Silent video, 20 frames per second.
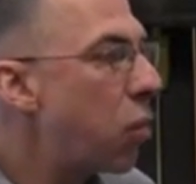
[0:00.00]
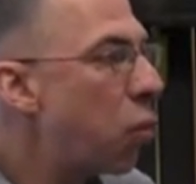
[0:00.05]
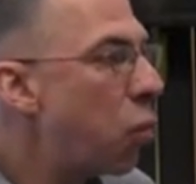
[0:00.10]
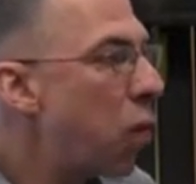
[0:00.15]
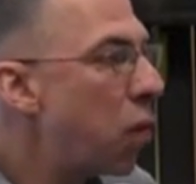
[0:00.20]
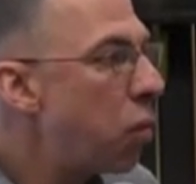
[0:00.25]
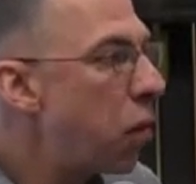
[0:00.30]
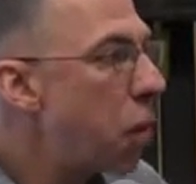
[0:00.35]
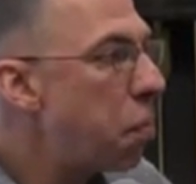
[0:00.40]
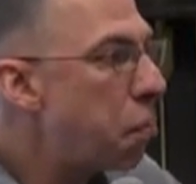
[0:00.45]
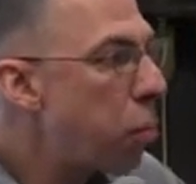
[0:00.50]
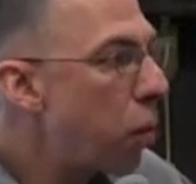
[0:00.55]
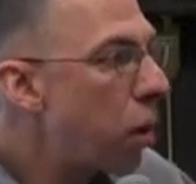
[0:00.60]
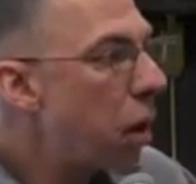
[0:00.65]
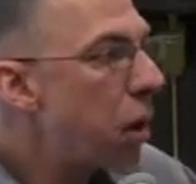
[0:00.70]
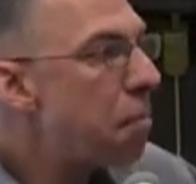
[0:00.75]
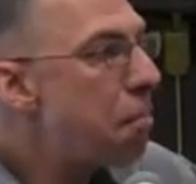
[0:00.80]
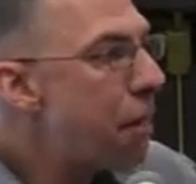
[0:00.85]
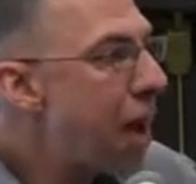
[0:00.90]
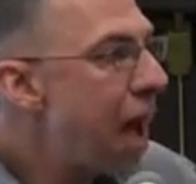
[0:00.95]
When we
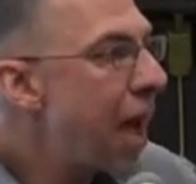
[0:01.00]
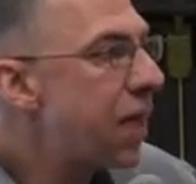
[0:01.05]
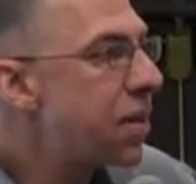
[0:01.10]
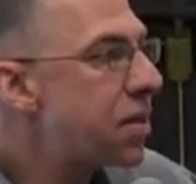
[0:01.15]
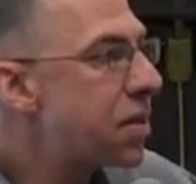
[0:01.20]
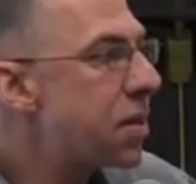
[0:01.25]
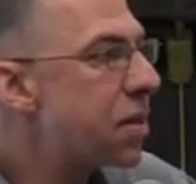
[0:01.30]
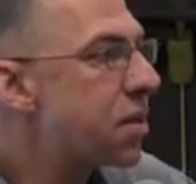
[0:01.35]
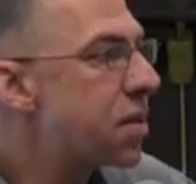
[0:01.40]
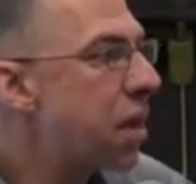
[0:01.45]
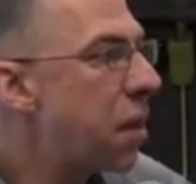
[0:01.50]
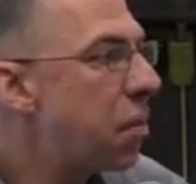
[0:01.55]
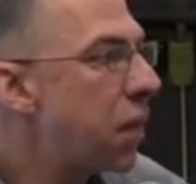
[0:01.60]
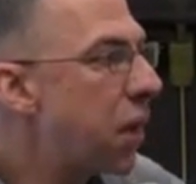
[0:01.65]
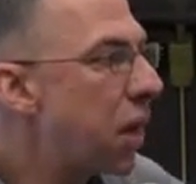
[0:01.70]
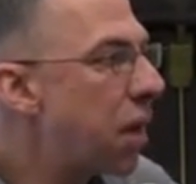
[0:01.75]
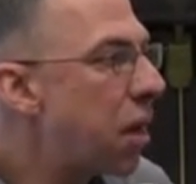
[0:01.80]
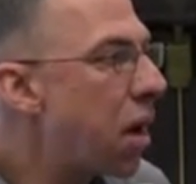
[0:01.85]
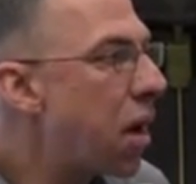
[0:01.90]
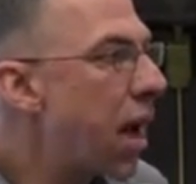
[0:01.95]
put our minds to
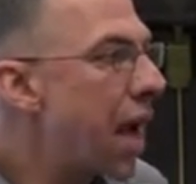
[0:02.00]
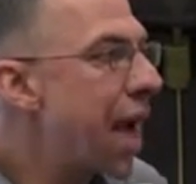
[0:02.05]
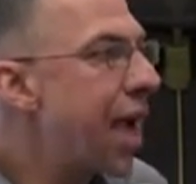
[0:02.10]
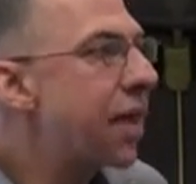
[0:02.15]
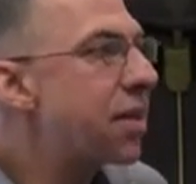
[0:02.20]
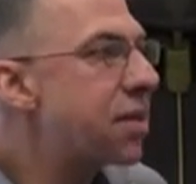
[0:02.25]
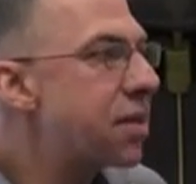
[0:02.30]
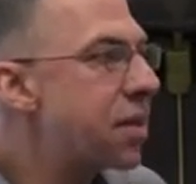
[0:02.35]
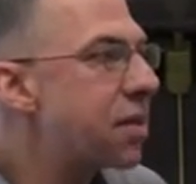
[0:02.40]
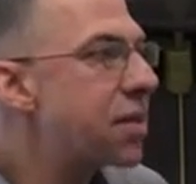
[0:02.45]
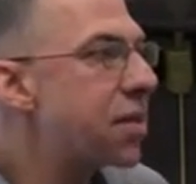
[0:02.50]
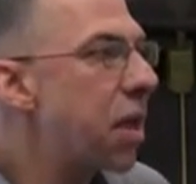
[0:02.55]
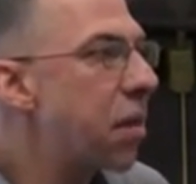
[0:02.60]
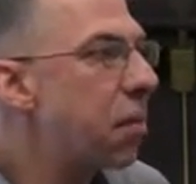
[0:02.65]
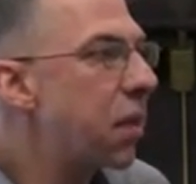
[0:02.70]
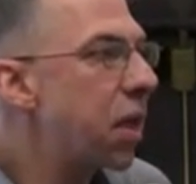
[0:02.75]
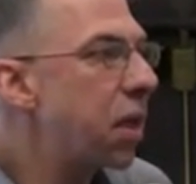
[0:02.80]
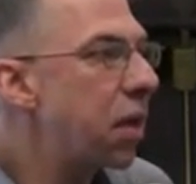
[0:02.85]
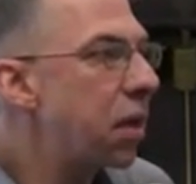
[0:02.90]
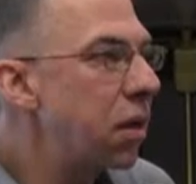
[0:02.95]
something, our hands to
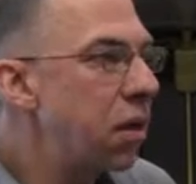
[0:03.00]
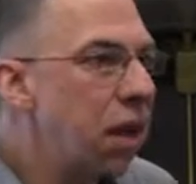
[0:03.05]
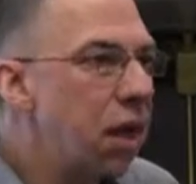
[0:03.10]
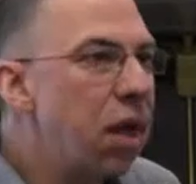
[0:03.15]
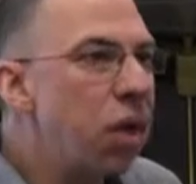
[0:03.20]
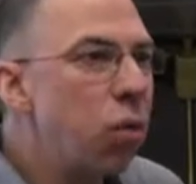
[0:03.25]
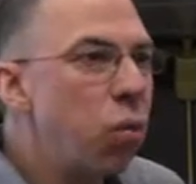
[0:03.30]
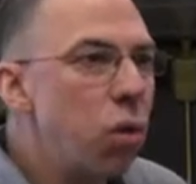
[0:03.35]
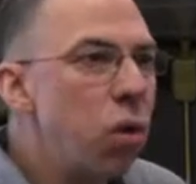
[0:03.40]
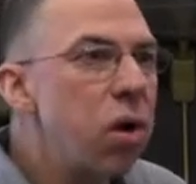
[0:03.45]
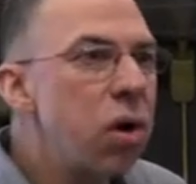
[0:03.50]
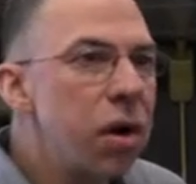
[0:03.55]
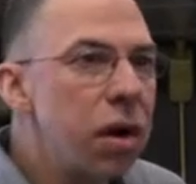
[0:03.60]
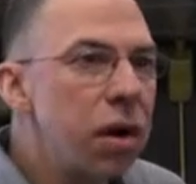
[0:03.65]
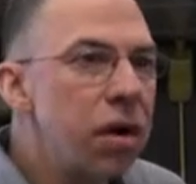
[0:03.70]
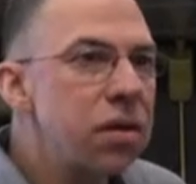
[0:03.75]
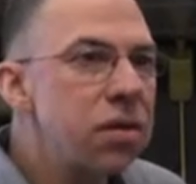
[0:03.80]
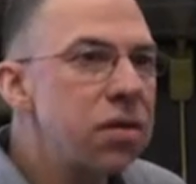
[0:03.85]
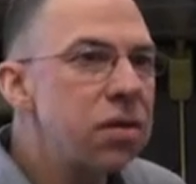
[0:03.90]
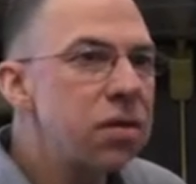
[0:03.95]
something, it
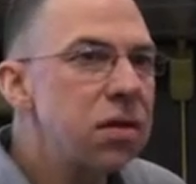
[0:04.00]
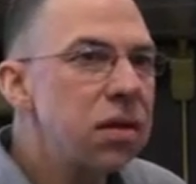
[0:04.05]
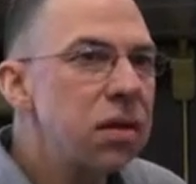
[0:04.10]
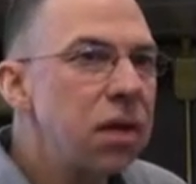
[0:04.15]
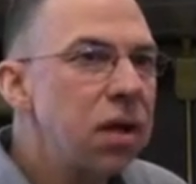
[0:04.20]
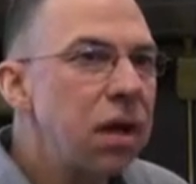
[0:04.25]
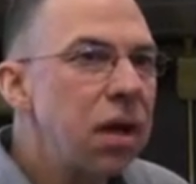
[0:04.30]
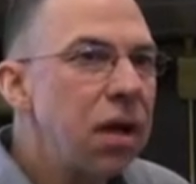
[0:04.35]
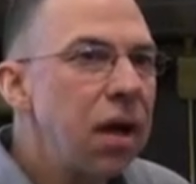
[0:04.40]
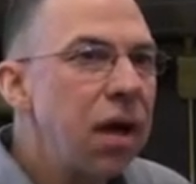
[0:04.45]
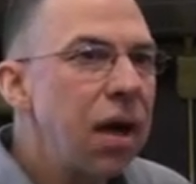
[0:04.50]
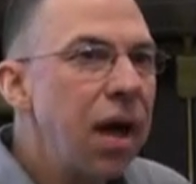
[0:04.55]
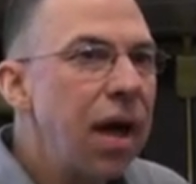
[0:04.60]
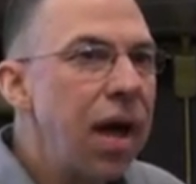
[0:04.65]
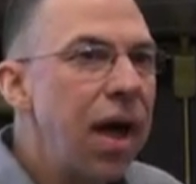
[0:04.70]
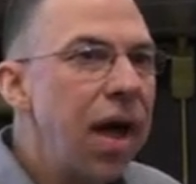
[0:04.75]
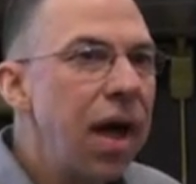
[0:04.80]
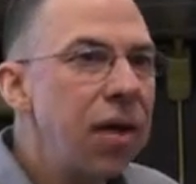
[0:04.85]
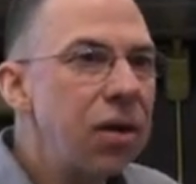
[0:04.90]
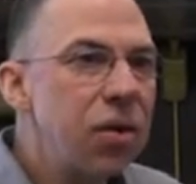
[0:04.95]
works,
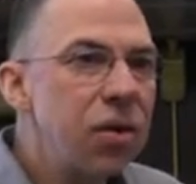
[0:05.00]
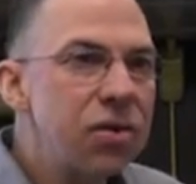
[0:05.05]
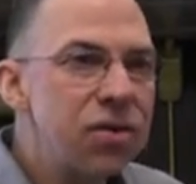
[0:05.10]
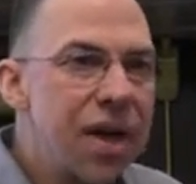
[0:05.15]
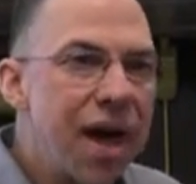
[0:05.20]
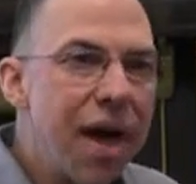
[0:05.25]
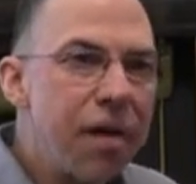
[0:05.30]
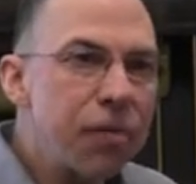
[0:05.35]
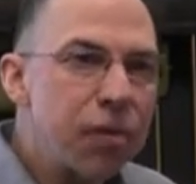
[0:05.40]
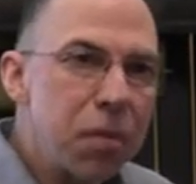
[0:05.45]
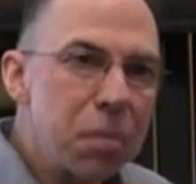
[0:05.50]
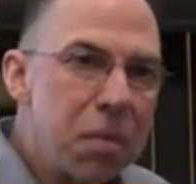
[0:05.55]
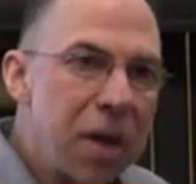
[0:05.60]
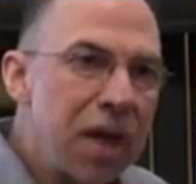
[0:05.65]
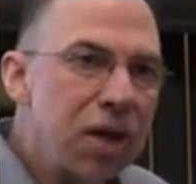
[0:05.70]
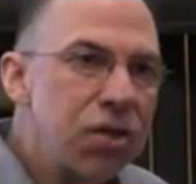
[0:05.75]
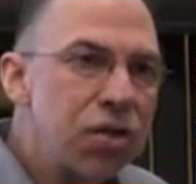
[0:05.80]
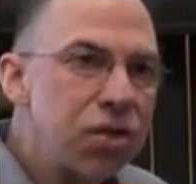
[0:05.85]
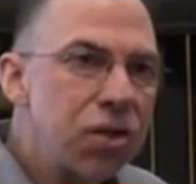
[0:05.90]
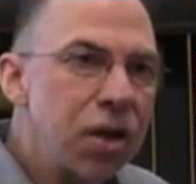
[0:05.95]
and there's
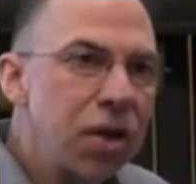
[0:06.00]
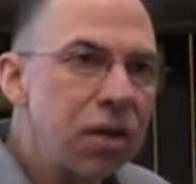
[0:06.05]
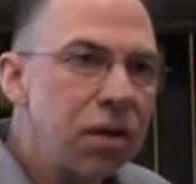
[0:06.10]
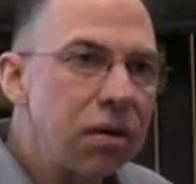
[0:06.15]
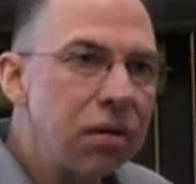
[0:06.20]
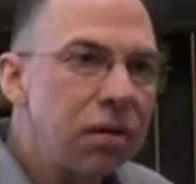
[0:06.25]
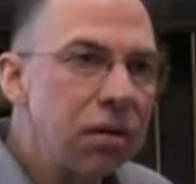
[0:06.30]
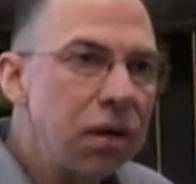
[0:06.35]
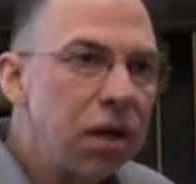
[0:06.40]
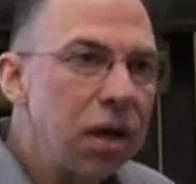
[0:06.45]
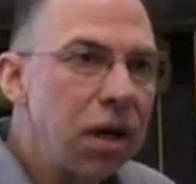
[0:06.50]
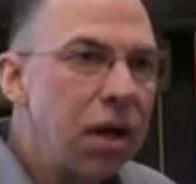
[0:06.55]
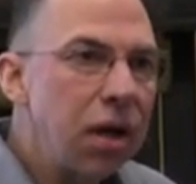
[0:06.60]
affirmation,